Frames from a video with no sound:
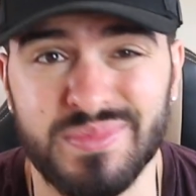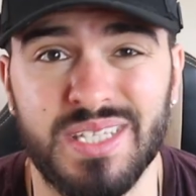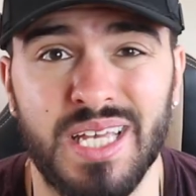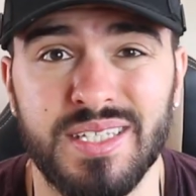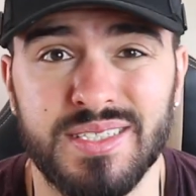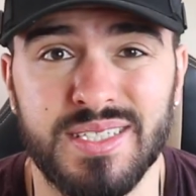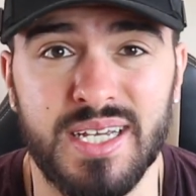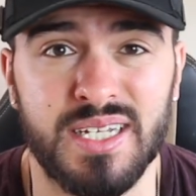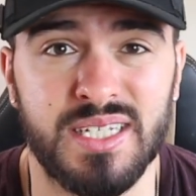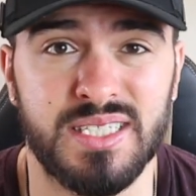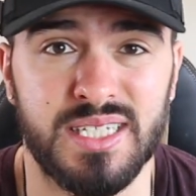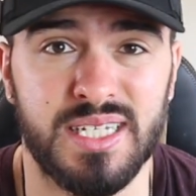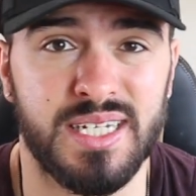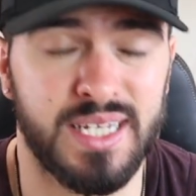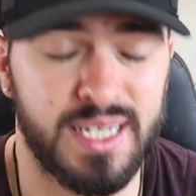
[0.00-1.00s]
10
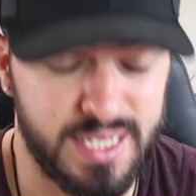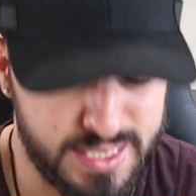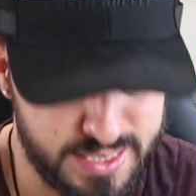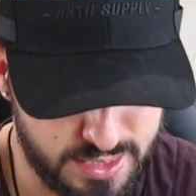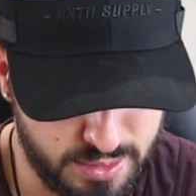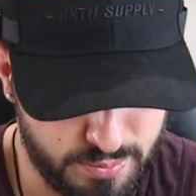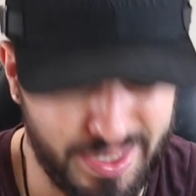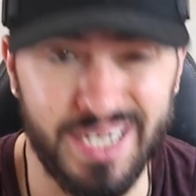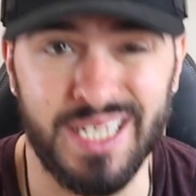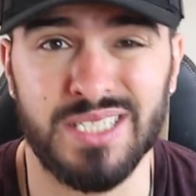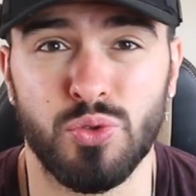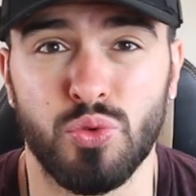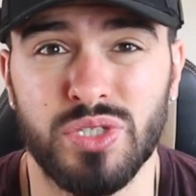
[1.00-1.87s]
seconds in his um, in his